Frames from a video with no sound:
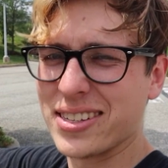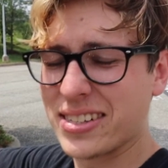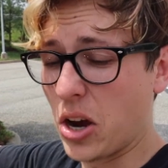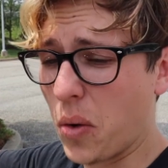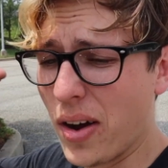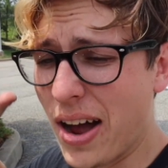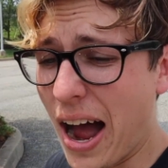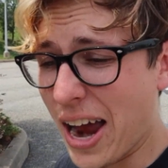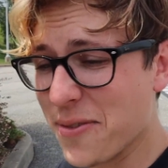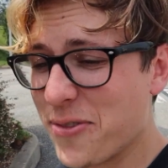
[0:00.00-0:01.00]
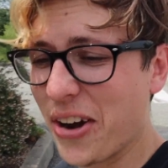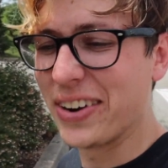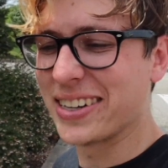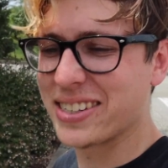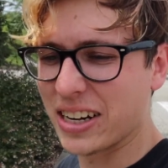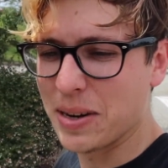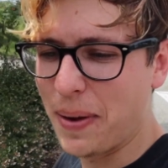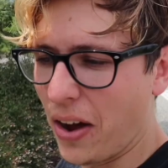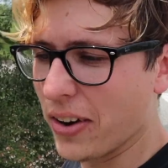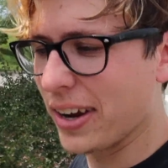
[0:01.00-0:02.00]
So I am very excited
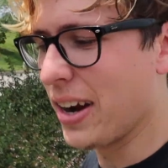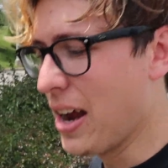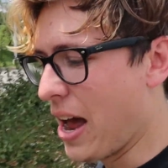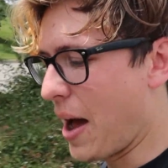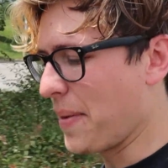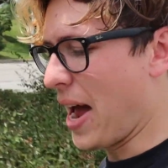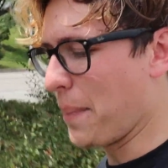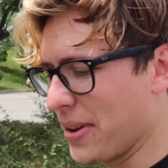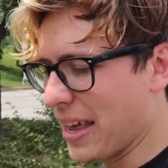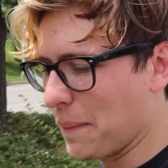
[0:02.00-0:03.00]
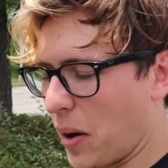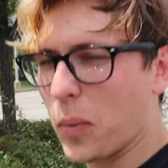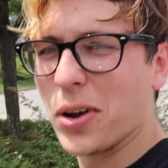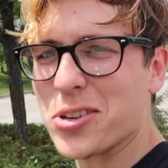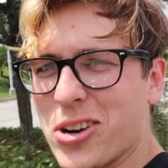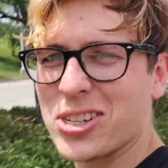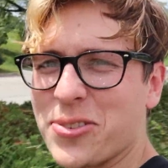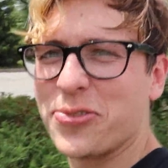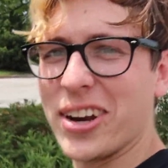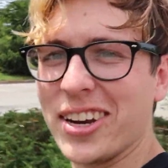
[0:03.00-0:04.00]
about it. I'm happy that my wheels are
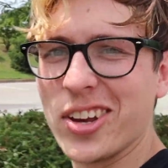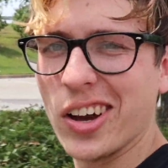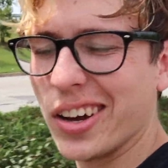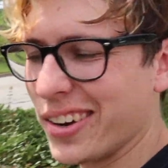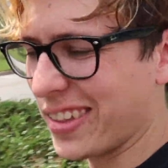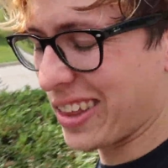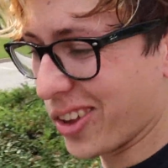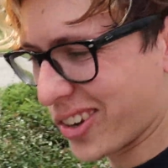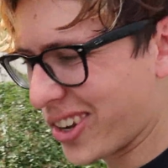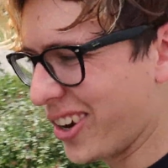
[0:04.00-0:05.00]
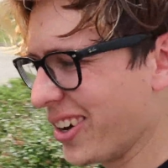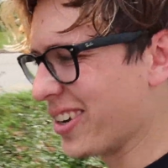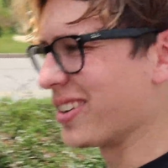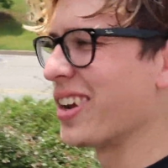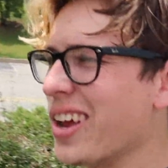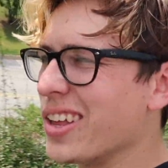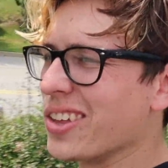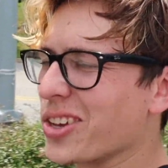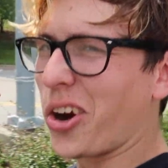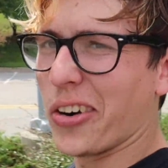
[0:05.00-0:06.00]
actually fitting good and they look good, and
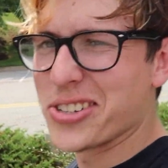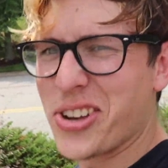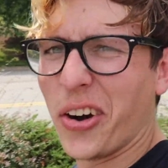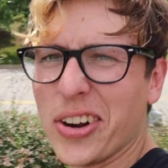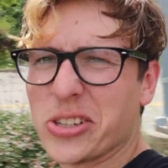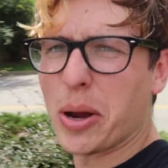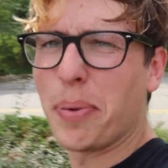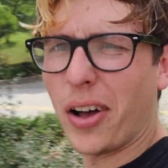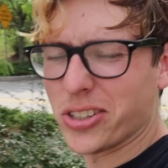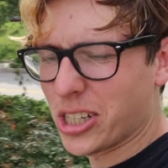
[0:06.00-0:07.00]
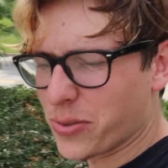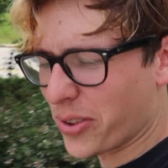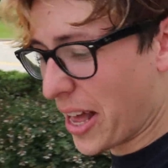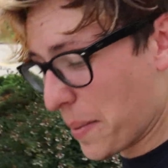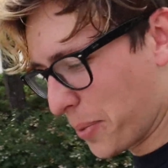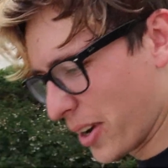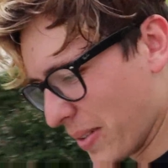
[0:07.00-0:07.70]
the car is dirty, so I apologize for that, but